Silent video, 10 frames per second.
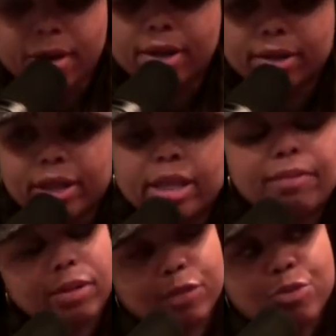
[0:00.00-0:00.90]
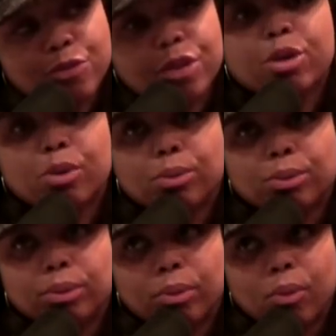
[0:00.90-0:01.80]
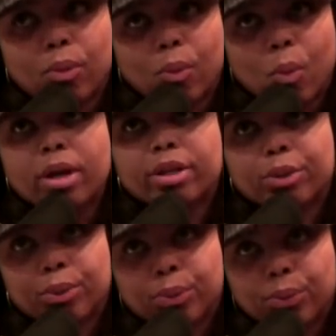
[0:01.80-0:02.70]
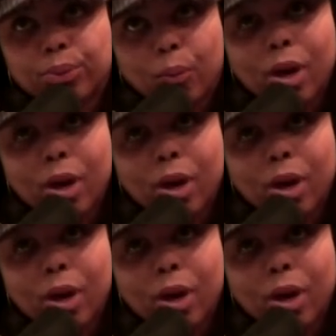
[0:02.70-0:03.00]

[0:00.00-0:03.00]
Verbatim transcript: all right, and even if you feel what you